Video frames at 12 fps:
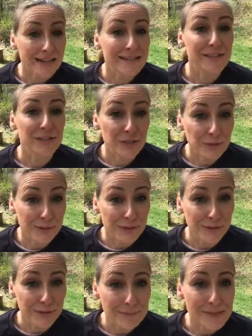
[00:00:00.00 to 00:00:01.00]
is
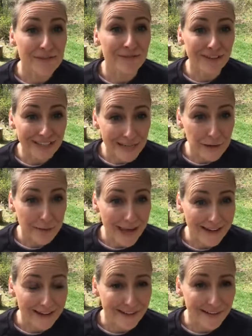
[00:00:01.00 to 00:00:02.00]
YouTube's video
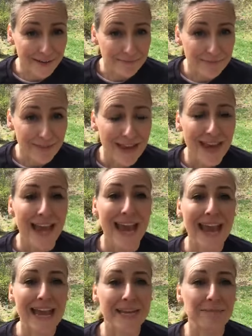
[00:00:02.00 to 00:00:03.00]
editor.
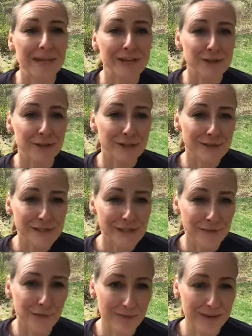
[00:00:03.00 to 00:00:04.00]
And make sure you
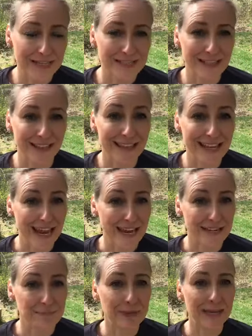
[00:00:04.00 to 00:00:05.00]
stick with me till the
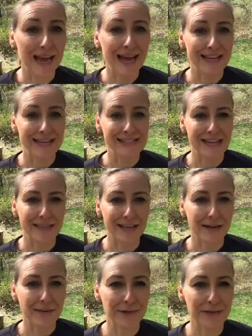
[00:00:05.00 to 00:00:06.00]
end, because at the
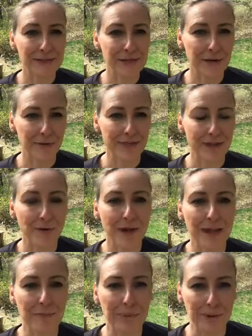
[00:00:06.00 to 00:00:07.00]
end I'm going to share with you
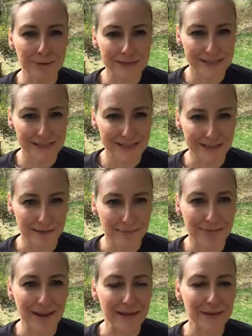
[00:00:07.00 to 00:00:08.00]
a bonus tip
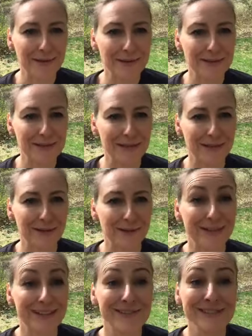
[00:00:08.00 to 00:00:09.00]
that you can do
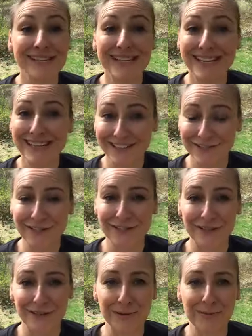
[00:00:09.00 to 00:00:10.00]
using
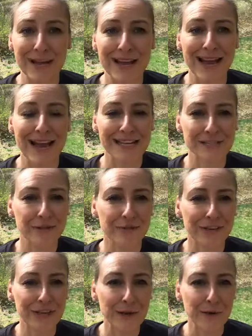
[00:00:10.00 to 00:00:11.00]
YouTube as your
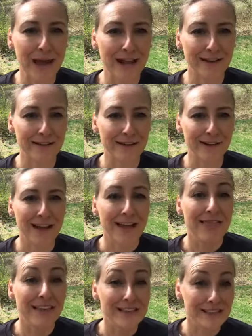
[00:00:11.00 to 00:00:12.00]
video editor
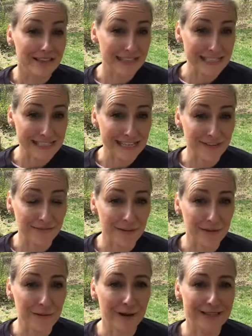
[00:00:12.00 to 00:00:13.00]
that's going to save
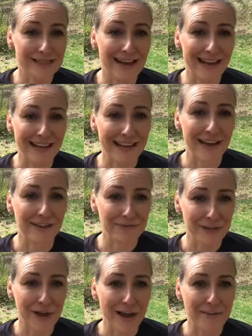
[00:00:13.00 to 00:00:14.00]
you a ton of
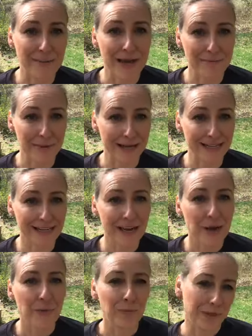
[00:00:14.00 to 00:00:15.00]
time and money
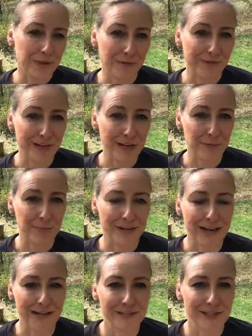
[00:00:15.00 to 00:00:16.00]
with your video
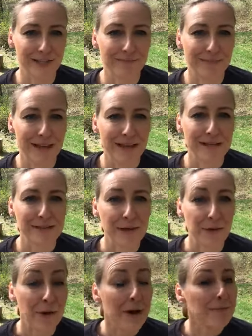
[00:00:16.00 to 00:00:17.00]
production.
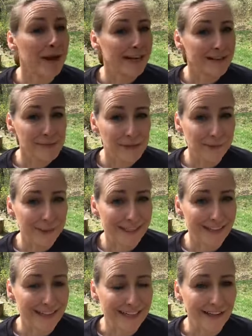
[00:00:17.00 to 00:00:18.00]
So my name's Lorena.
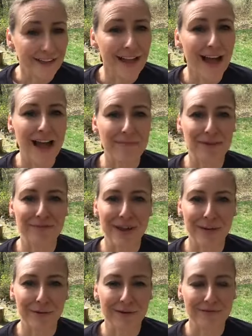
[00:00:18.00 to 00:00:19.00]
I'm the
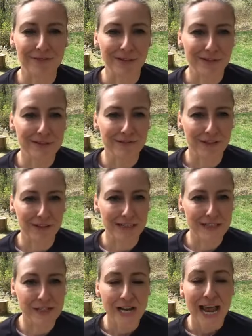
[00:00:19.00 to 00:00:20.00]
founder of Learn to
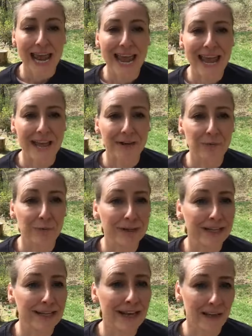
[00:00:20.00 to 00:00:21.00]
Flourish, and
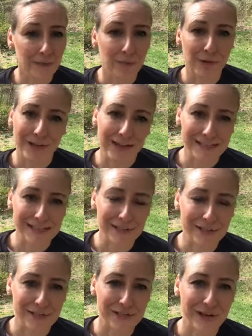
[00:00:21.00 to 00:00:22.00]
we help
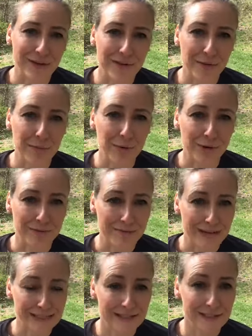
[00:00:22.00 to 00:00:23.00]
organizations share their important
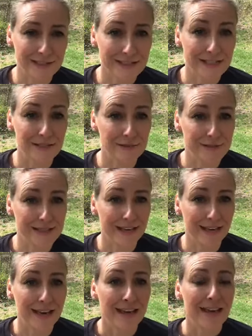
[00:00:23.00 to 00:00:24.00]
messages using